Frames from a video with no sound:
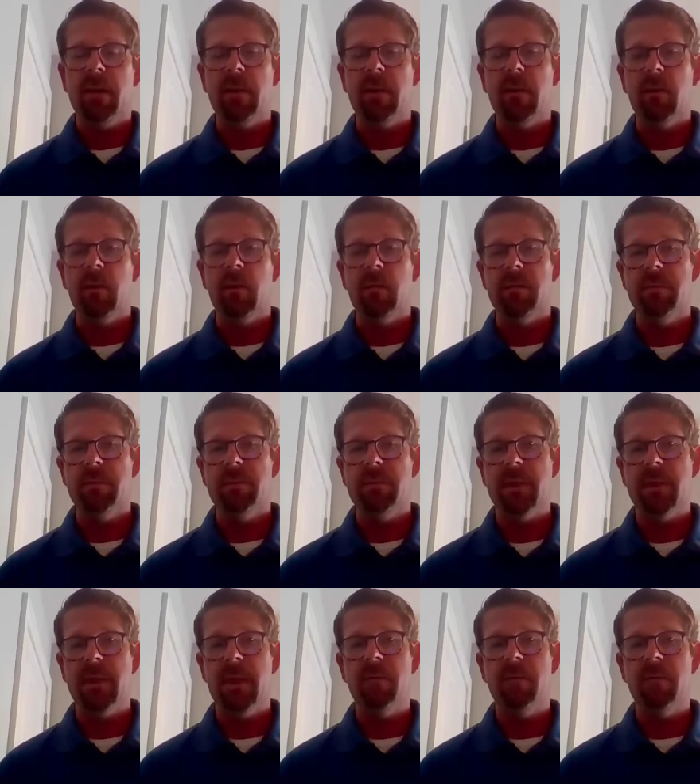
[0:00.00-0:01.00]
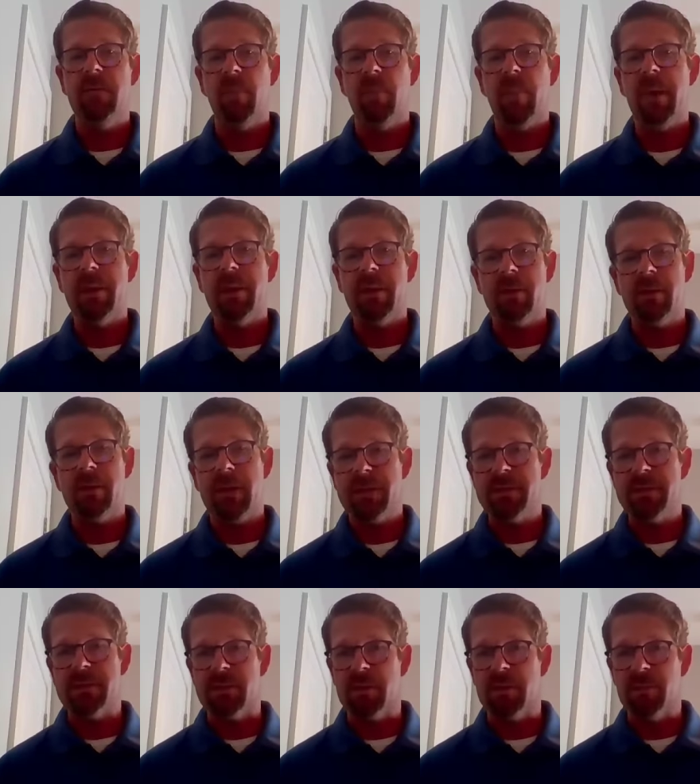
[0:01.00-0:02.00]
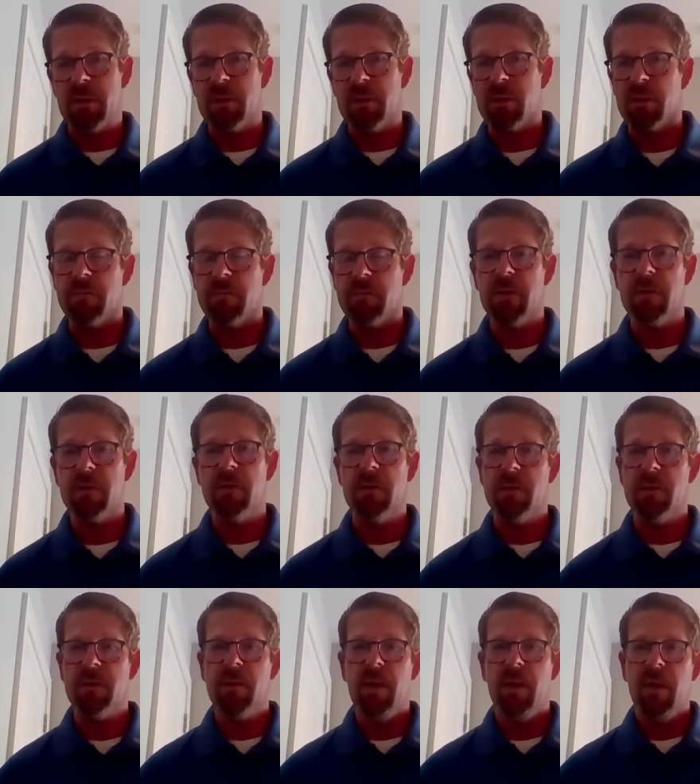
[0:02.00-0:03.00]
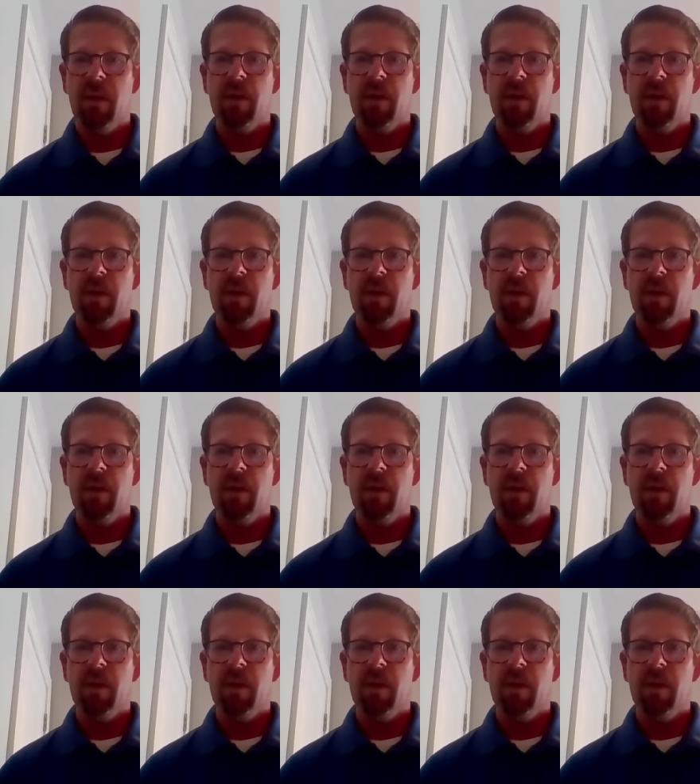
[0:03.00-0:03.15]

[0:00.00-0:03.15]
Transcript: You know, to have the beta class in the middle of all the,